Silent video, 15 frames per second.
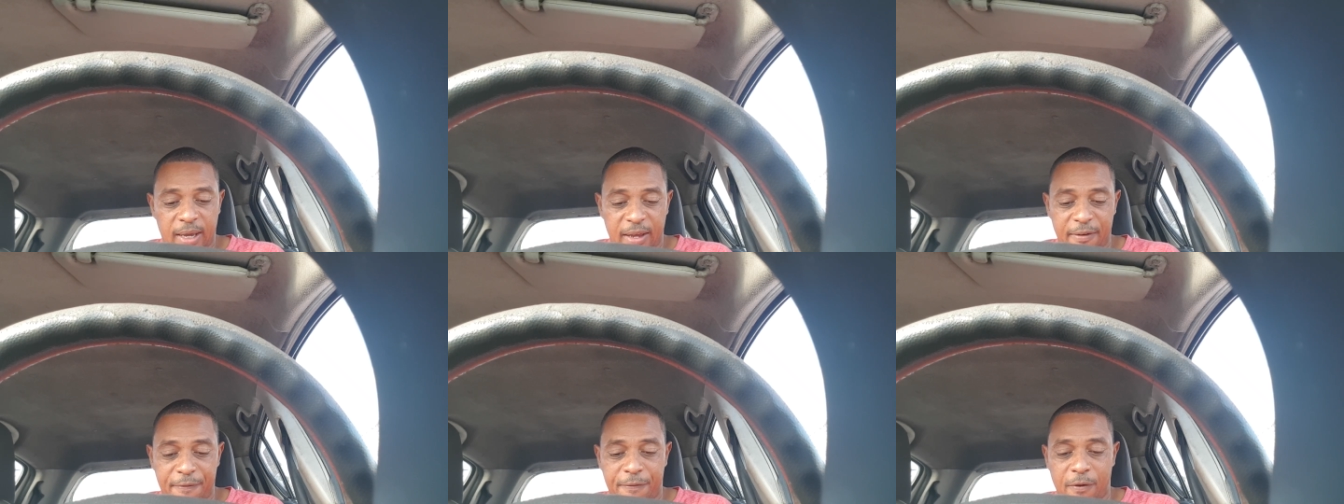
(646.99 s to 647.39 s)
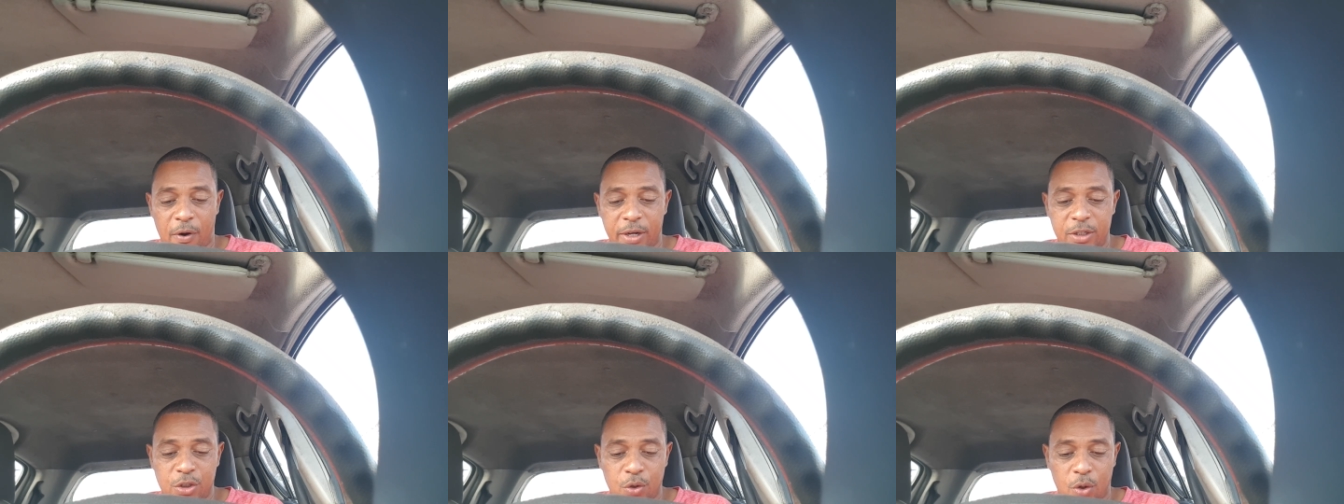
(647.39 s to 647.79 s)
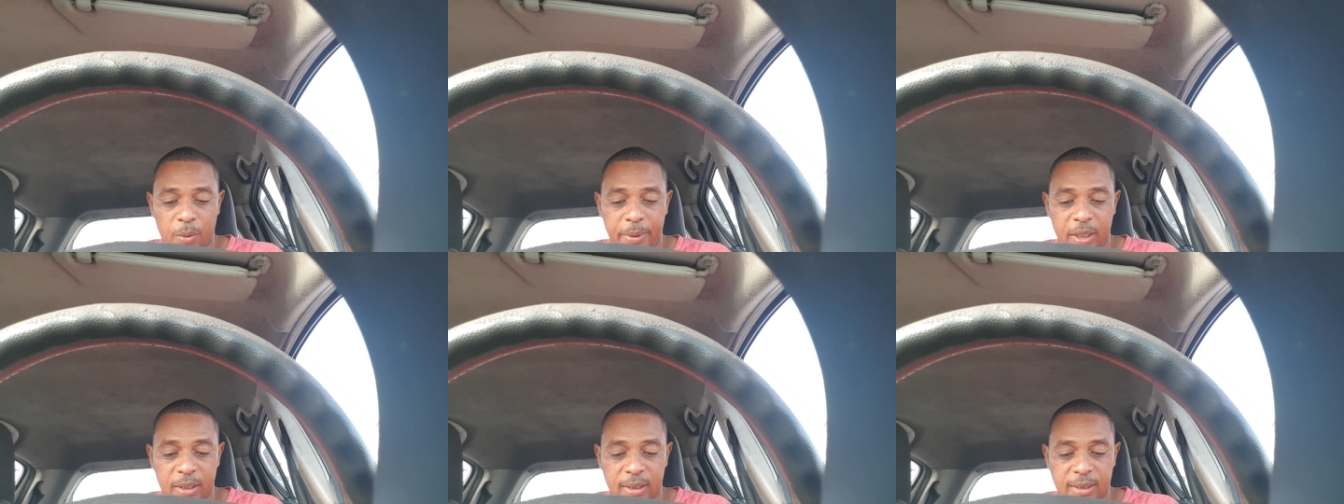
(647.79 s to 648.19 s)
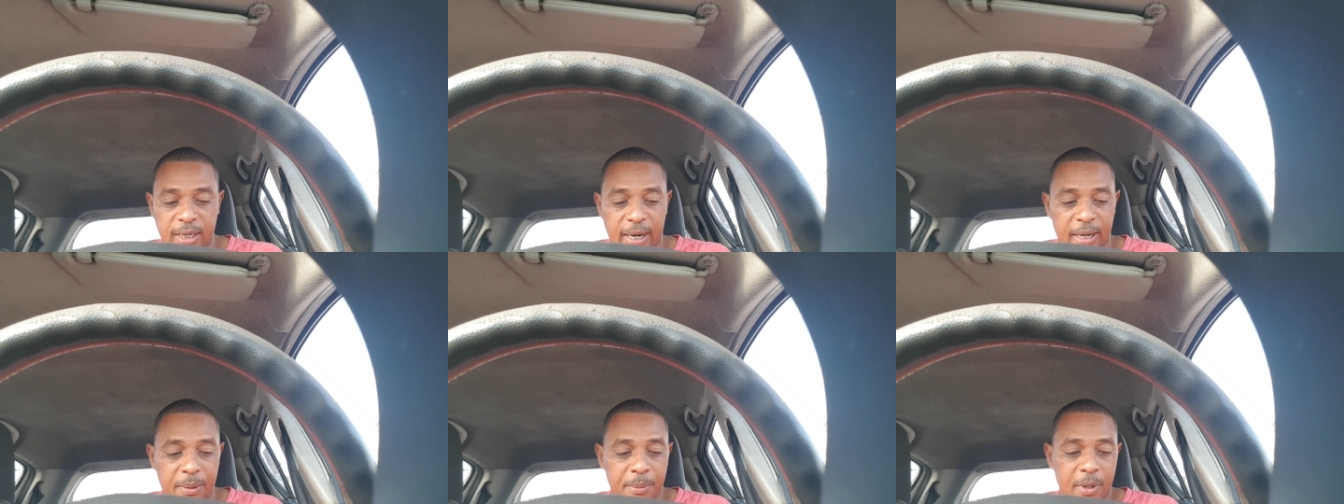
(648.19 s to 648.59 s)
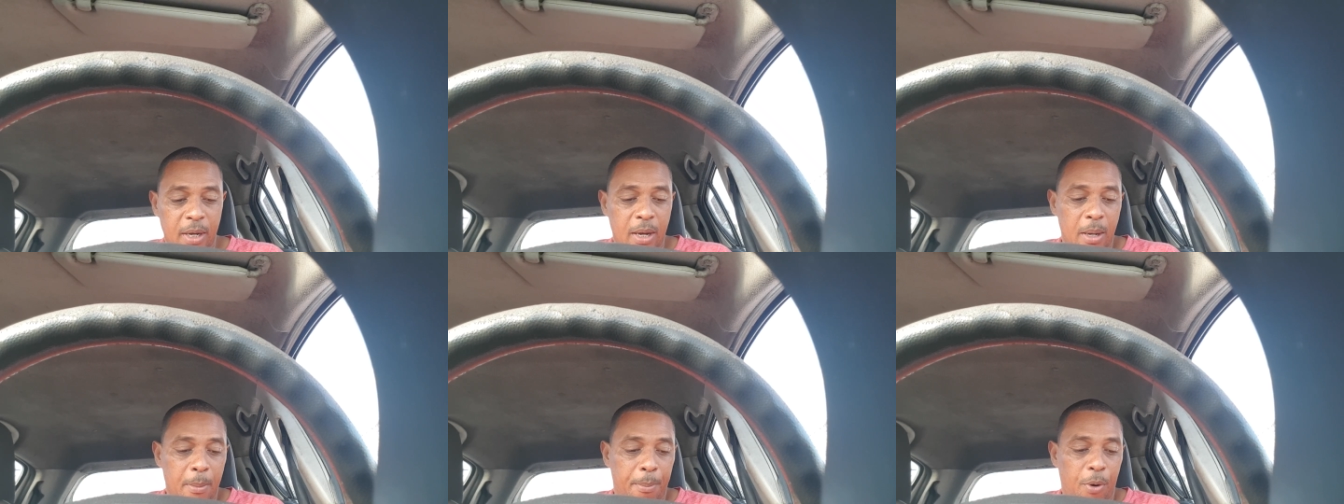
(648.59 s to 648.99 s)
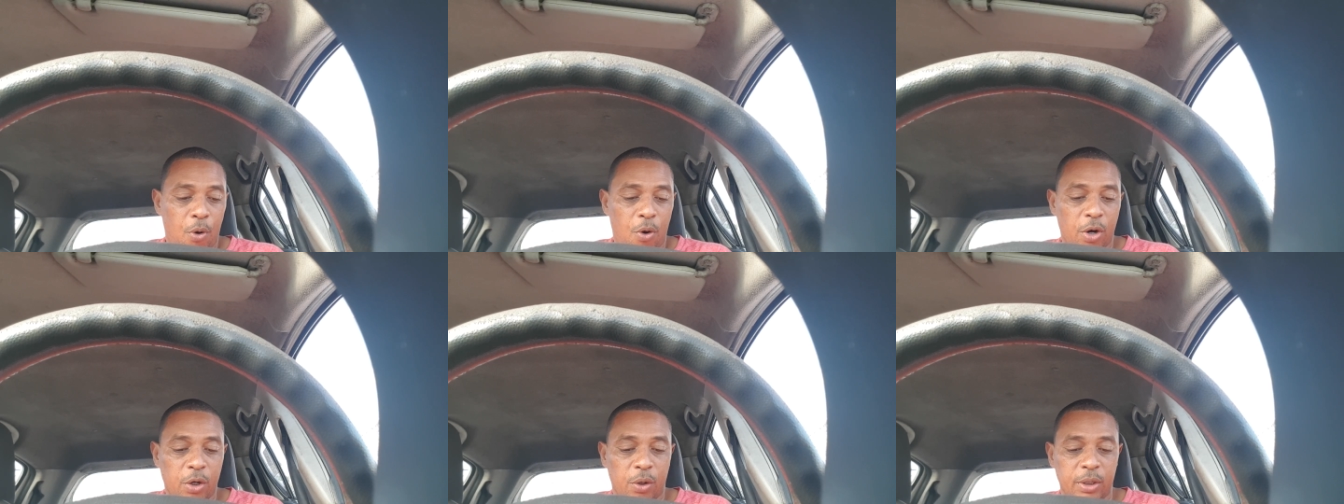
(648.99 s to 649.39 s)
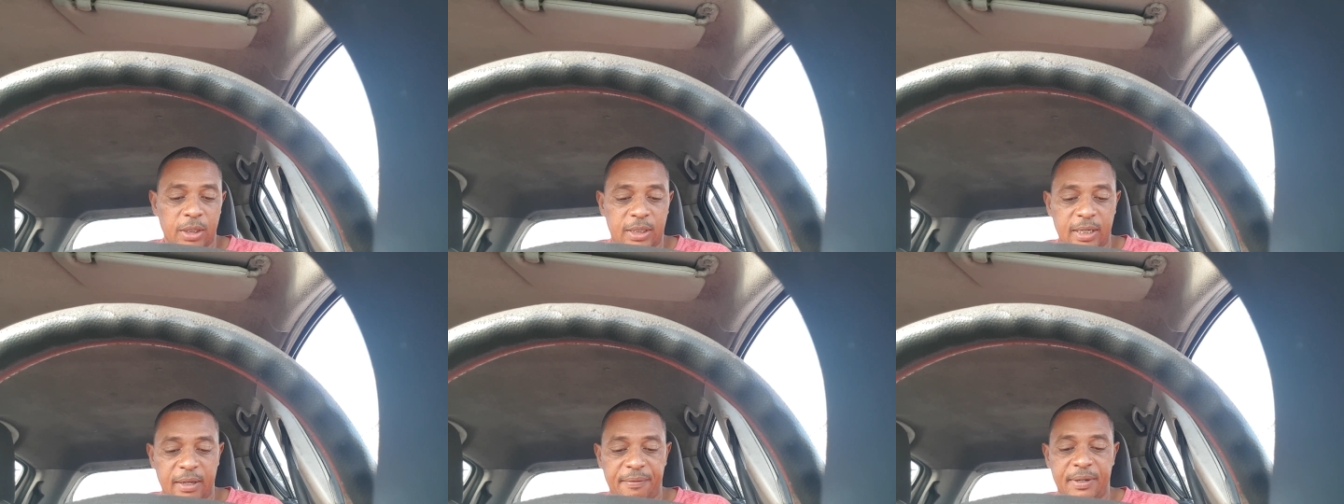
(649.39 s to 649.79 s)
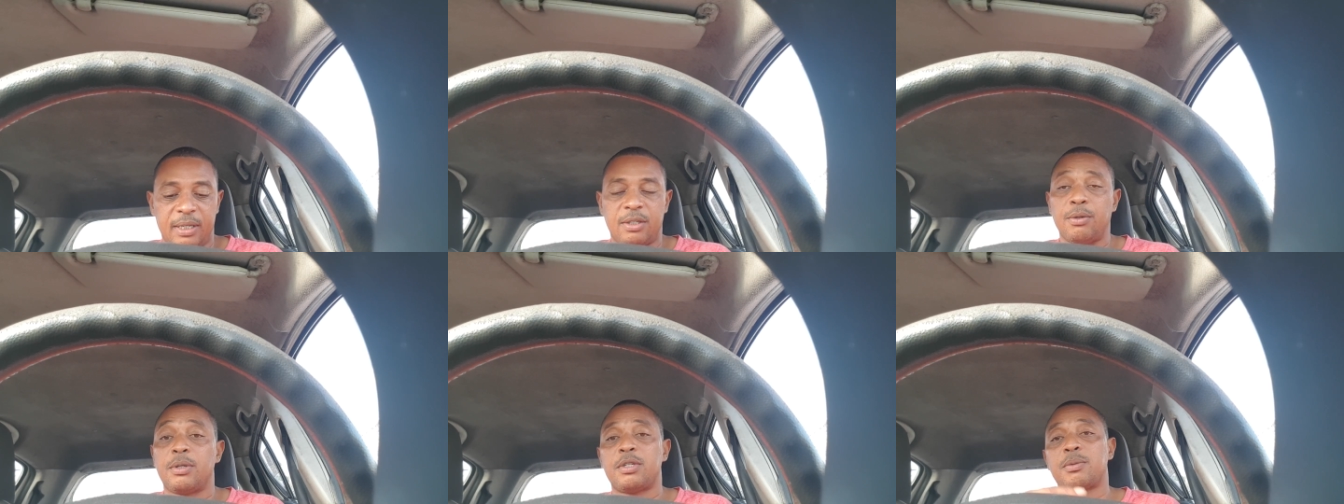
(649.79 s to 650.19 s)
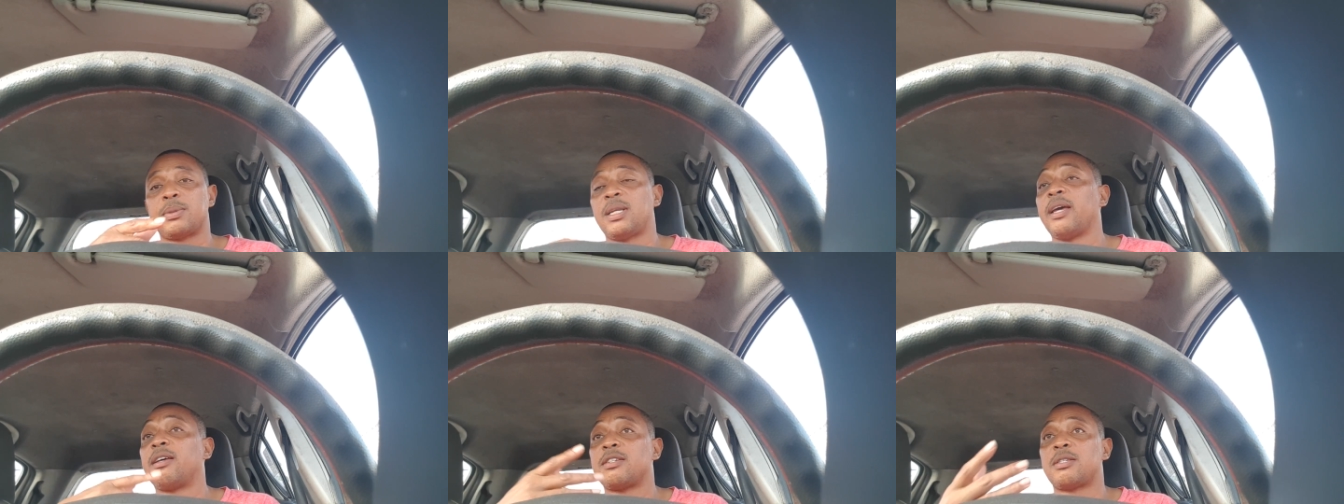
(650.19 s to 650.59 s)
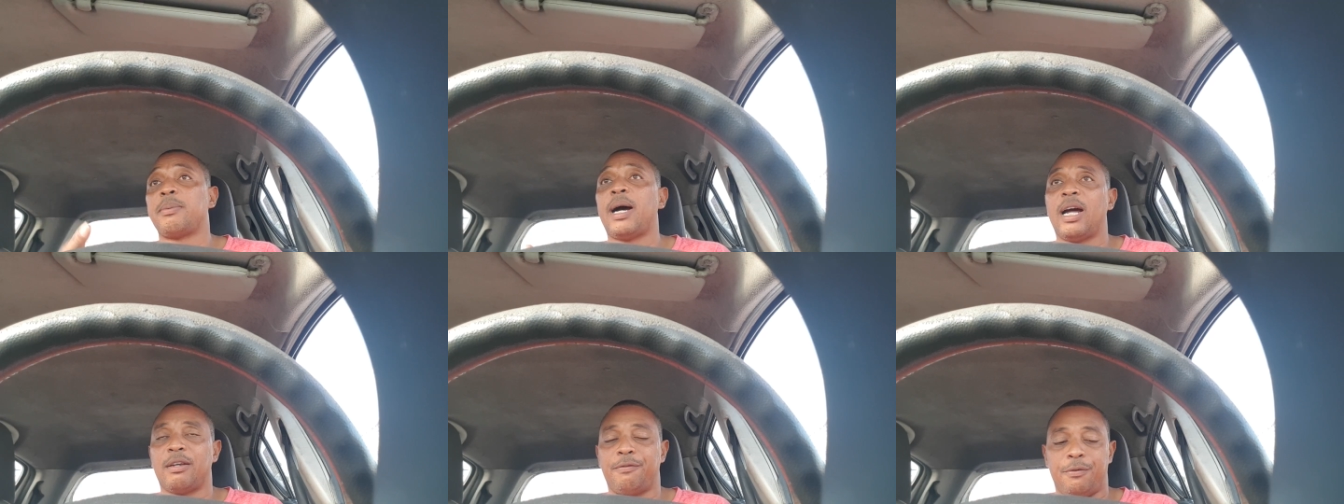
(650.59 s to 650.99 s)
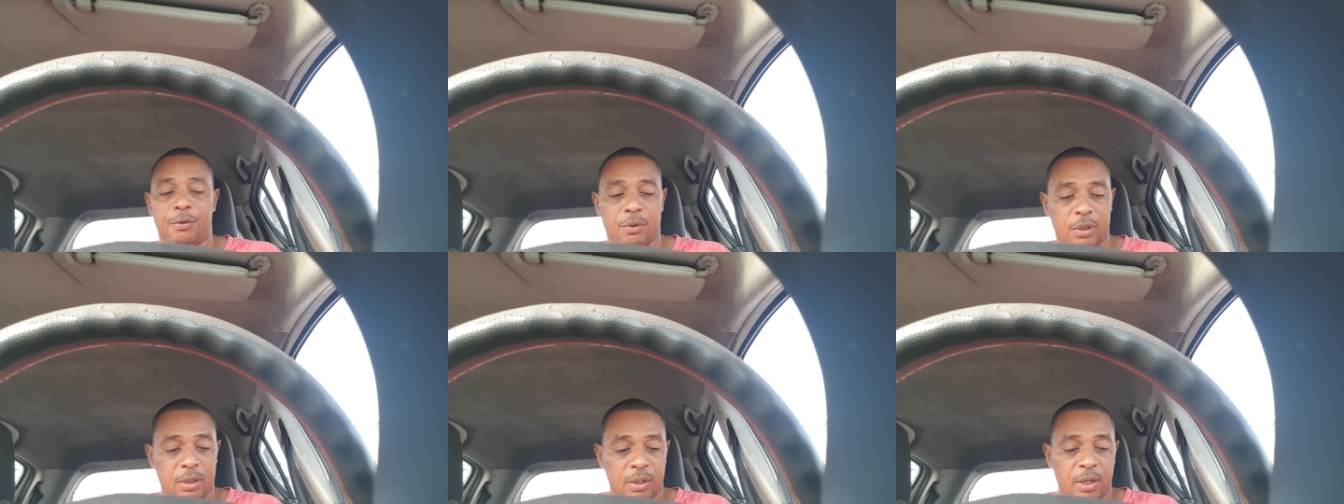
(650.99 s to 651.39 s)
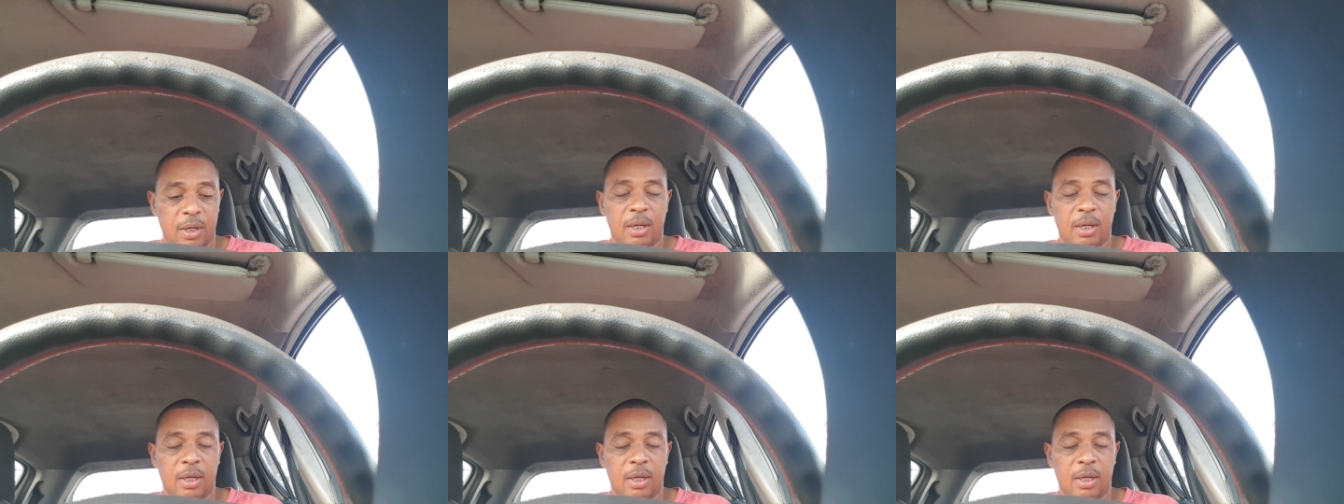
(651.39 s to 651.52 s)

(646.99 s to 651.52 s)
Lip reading: A voice told me to type porn on the TV. So this was like a smartphone.